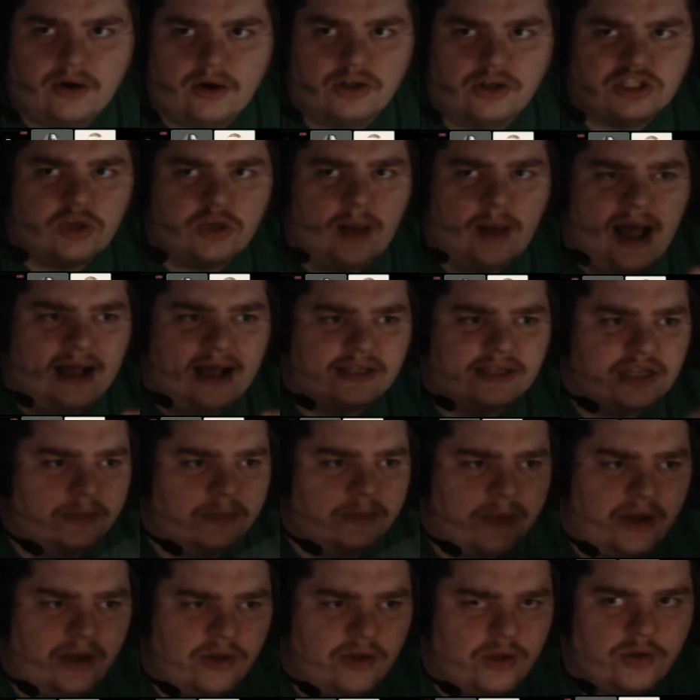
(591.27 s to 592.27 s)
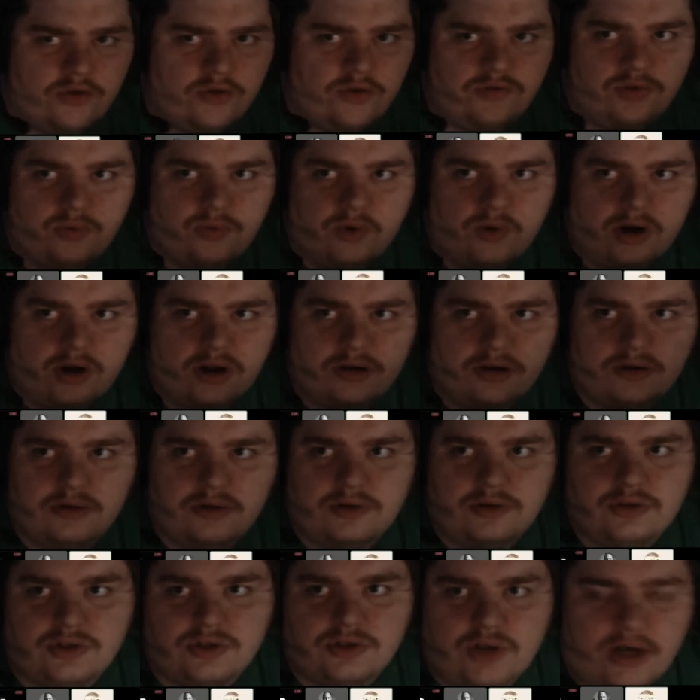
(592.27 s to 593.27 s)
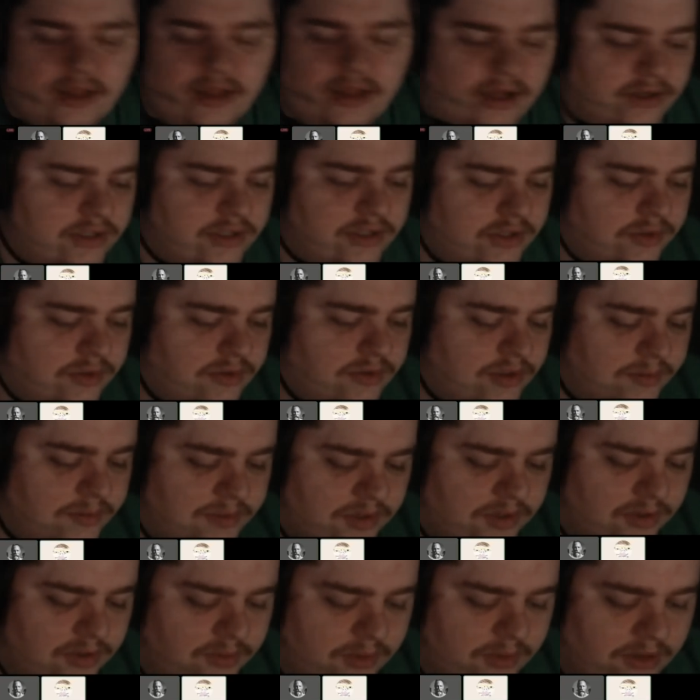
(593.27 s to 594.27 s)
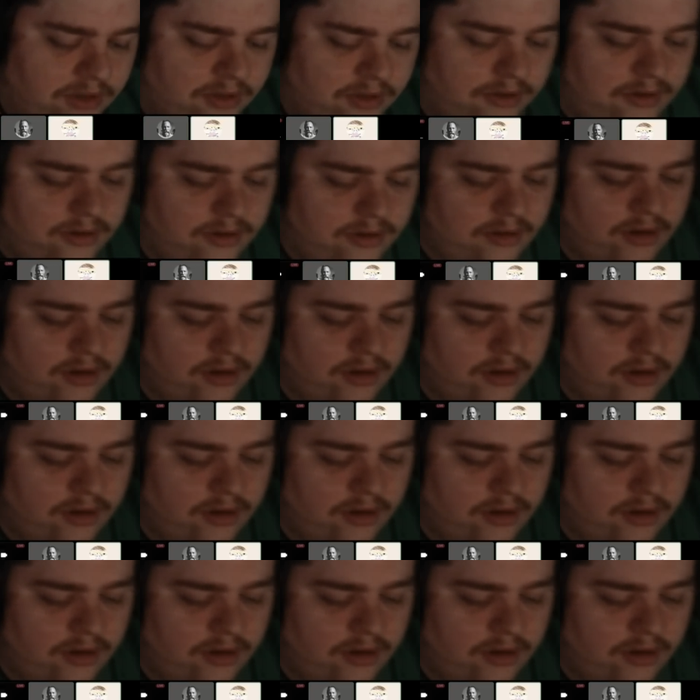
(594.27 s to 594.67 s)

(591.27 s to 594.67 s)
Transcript: I can also ask about you if you want to try that too. It's up to you, but